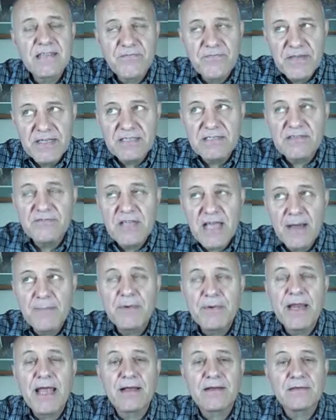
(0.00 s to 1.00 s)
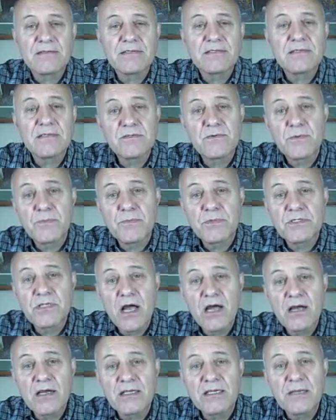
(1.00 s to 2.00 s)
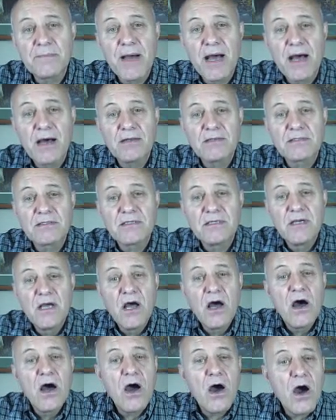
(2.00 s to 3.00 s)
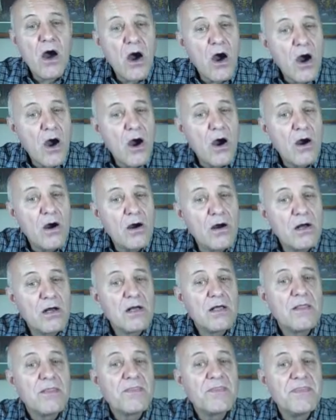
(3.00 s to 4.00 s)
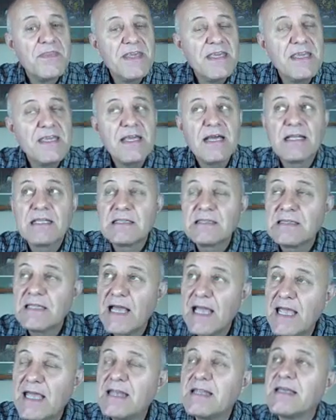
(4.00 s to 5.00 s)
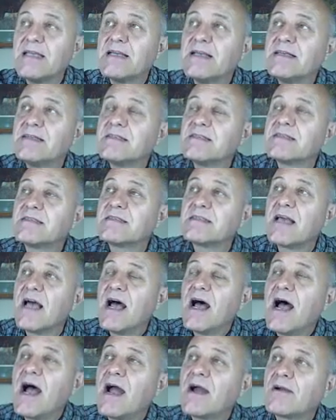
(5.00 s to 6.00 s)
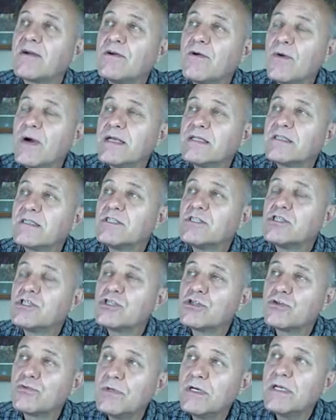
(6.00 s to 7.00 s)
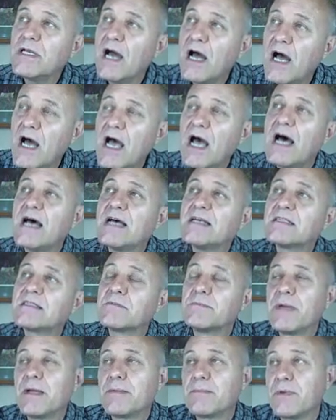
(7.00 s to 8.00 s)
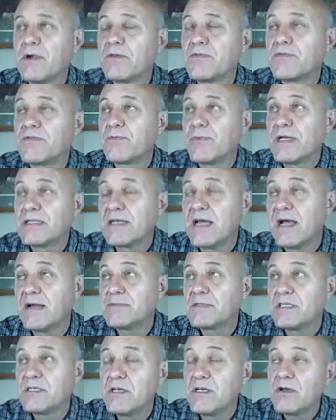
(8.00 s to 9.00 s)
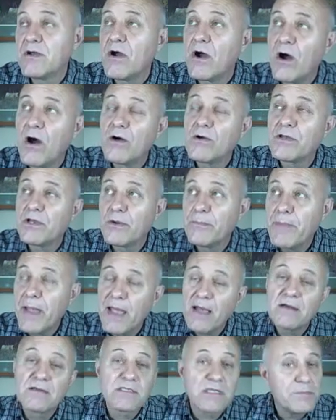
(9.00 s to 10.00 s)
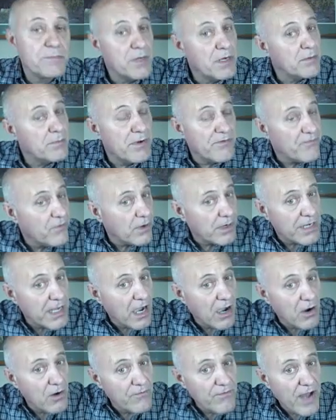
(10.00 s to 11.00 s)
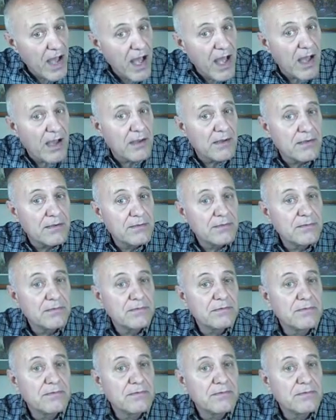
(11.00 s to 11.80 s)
at the Feast of Tabernacles is what we're talking about. All the ladies are going to join us. Remember, 3 times a year, all your males appear before Yahovah.